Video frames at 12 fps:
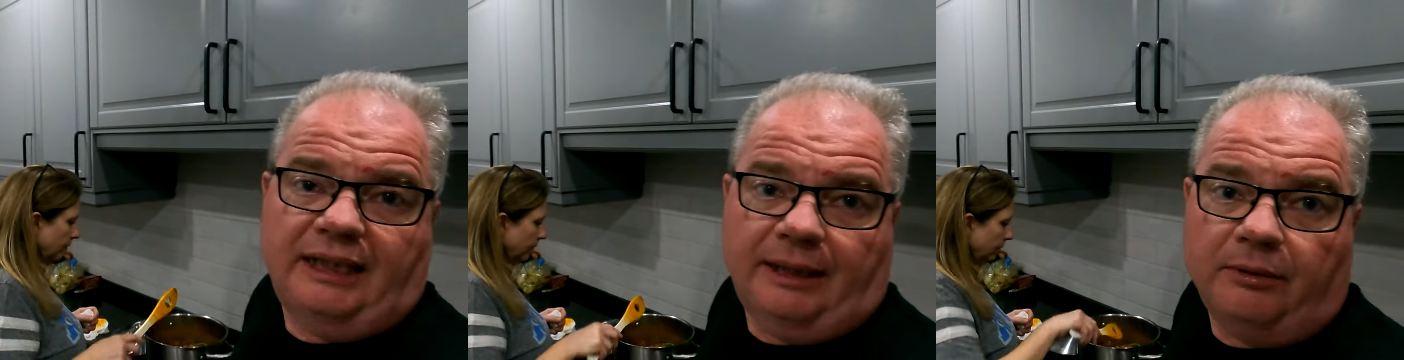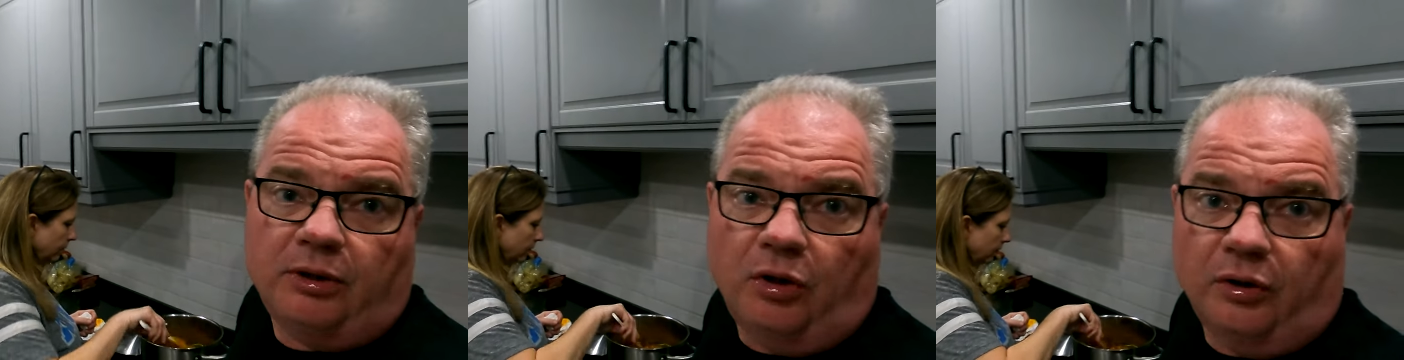Speaker 1: let
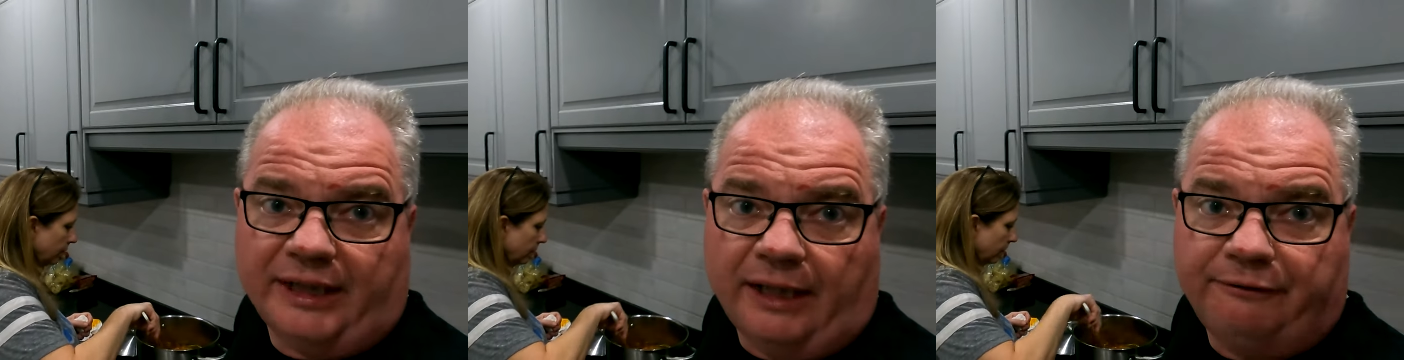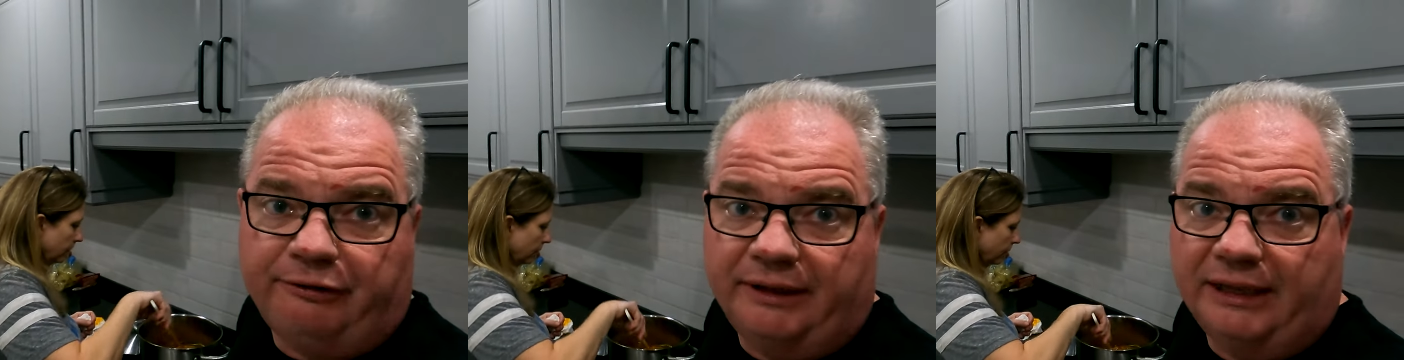them cook
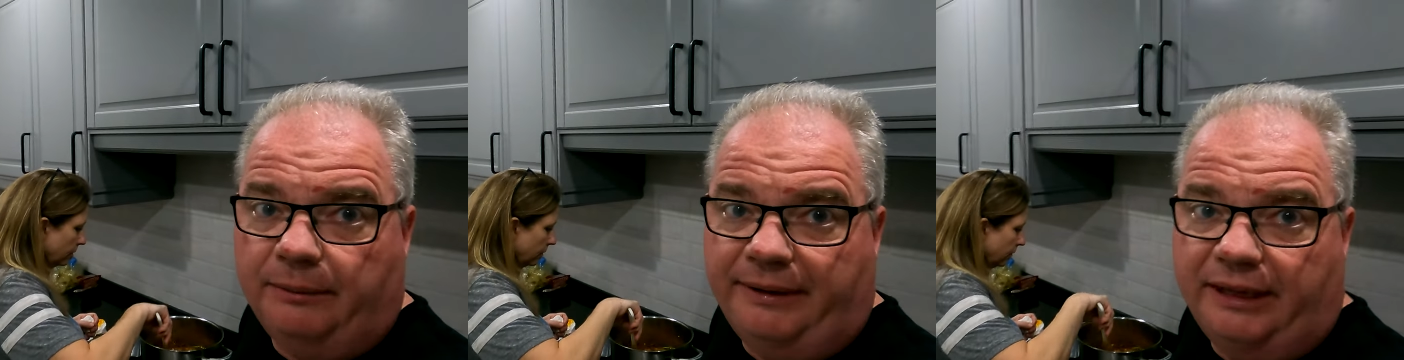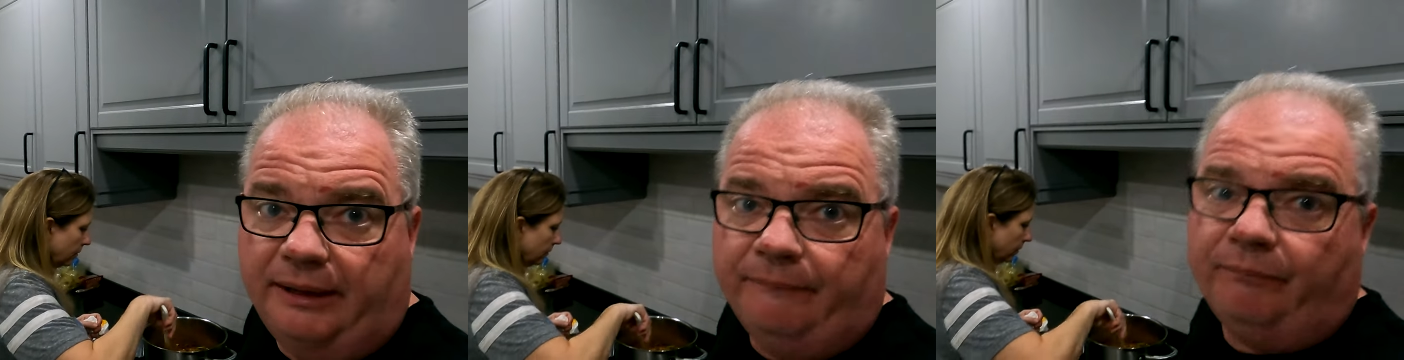down for a little
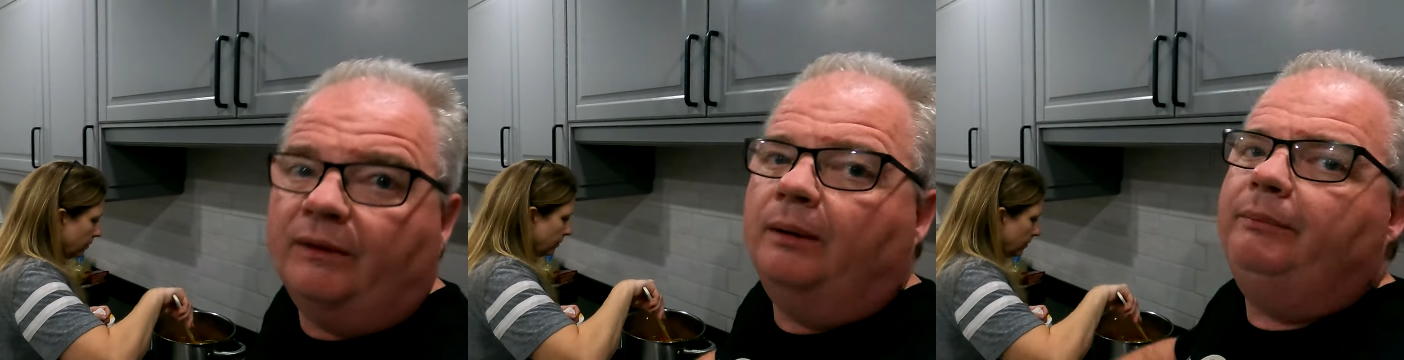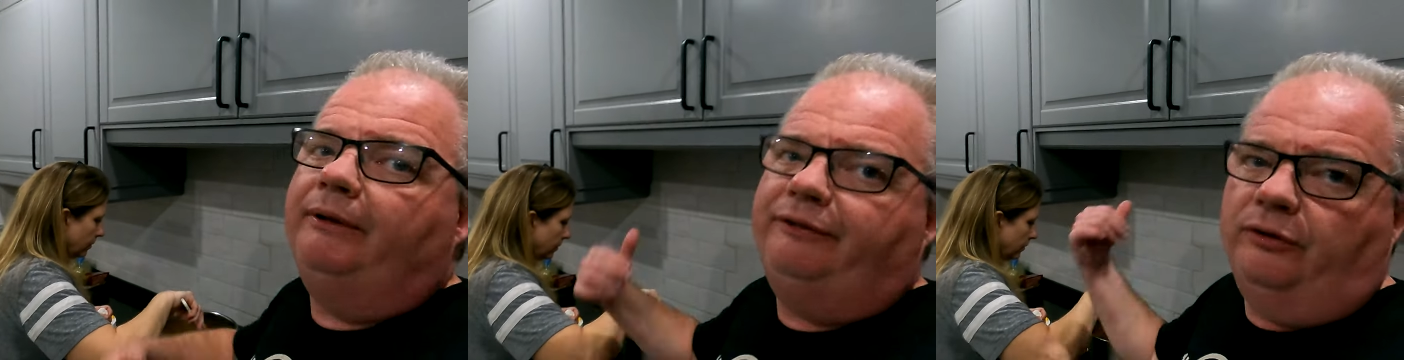bit
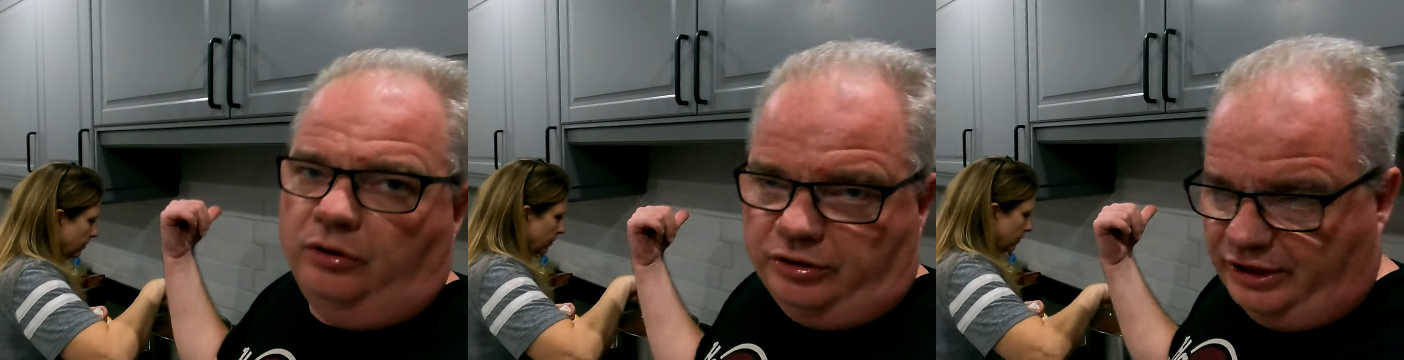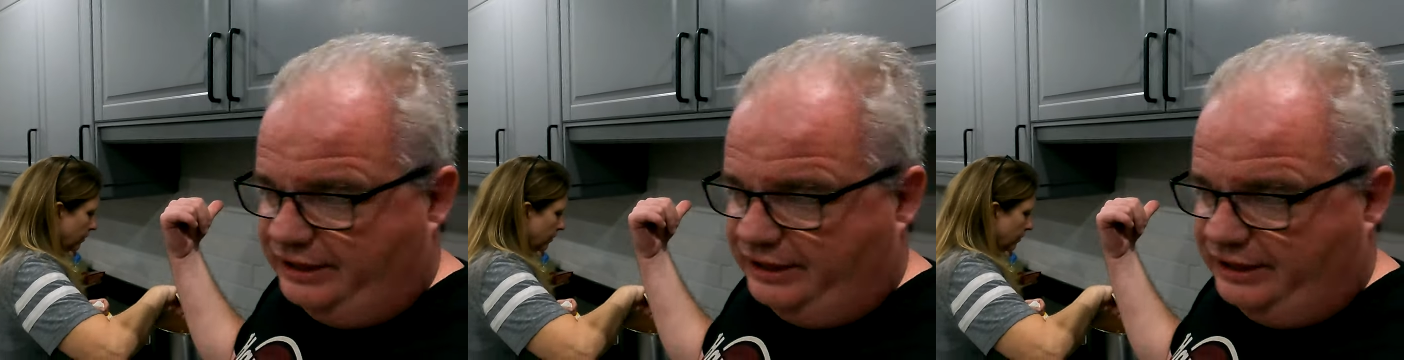before